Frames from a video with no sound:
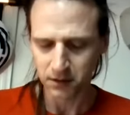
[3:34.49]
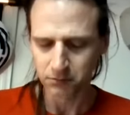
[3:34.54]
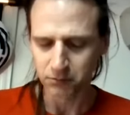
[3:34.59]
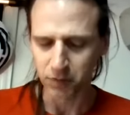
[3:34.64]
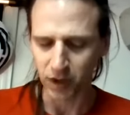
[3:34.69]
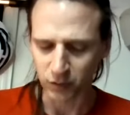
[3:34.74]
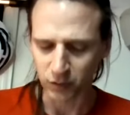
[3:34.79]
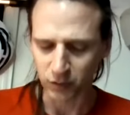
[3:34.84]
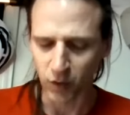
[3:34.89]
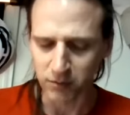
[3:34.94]

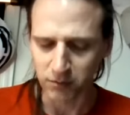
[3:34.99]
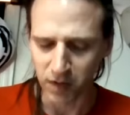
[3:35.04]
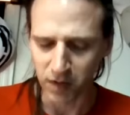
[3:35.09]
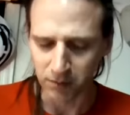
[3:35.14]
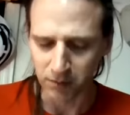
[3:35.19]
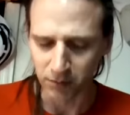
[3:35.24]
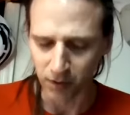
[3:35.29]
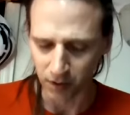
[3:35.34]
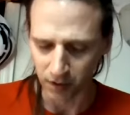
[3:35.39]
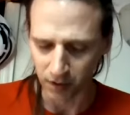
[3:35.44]
But
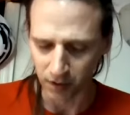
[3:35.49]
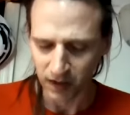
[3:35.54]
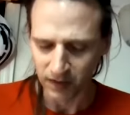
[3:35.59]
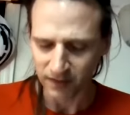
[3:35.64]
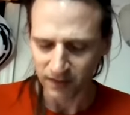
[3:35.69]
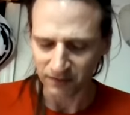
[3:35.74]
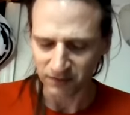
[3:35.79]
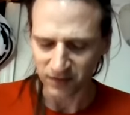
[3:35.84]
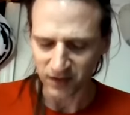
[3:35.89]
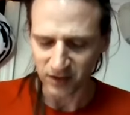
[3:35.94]
remember
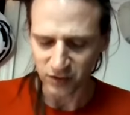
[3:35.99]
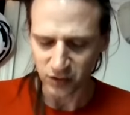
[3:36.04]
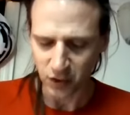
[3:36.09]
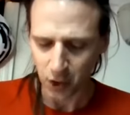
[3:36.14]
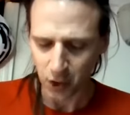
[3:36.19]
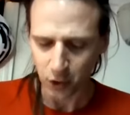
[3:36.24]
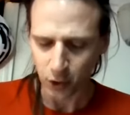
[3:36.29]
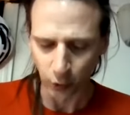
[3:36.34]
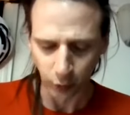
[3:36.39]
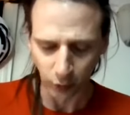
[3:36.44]
that these
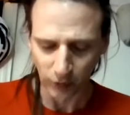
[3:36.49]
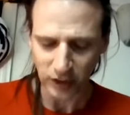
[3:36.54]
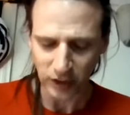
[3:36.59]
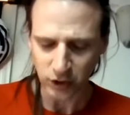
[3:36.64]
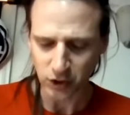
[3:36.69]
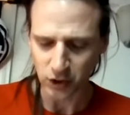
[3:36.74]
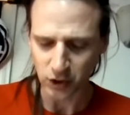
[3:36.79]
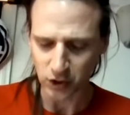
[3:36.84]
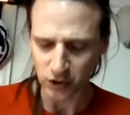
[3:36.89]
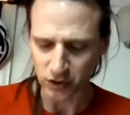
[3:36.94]

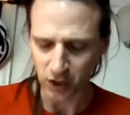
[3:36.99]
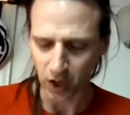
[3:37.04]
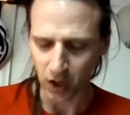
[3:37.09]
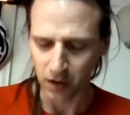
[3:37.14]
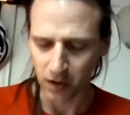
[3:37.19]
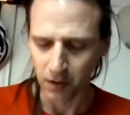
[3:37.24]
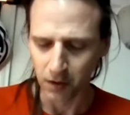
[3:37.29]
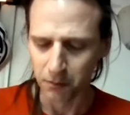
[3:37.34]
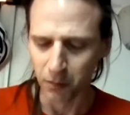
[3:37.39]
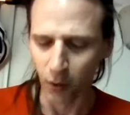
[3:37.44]
creatures are
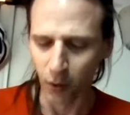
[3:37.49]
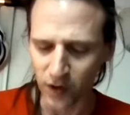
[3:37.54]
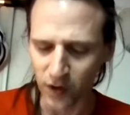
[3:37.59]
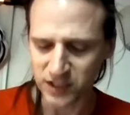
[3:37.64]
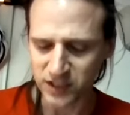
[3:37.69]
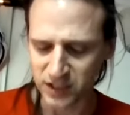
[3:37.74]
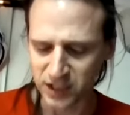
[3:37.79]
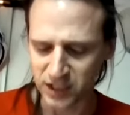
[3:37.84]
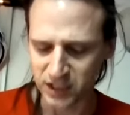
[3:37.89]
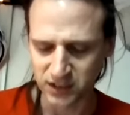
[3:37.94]

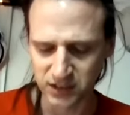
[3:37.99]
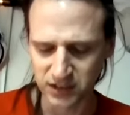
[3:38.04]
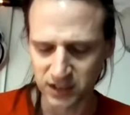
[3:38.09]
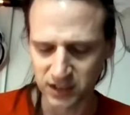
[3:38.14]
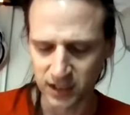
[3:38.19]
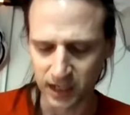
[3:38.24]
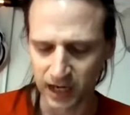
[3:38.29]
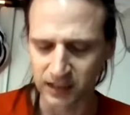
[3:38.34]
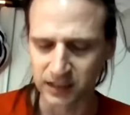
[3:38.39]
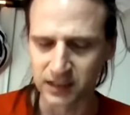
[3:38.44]
poisonous
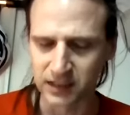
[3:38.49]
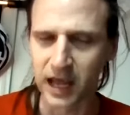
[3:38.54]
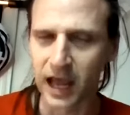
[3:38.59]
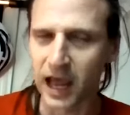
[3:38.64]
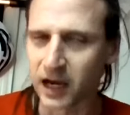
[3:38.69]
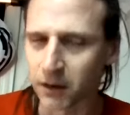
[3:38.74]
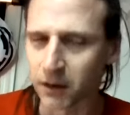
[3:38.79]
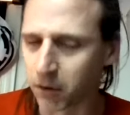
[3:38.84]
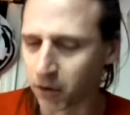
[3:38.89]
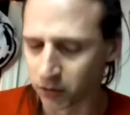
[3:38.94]
and
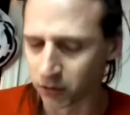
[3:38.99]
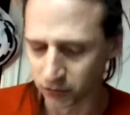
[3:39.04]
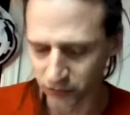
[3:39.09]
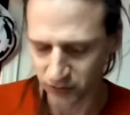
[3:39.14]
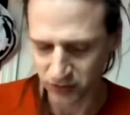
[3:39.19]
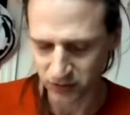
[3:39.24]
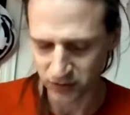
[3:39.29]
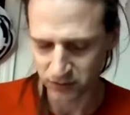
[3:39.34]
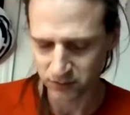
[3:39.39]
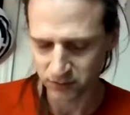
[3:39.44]

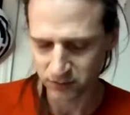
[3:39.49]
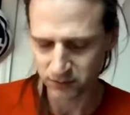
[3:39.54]
cannibals.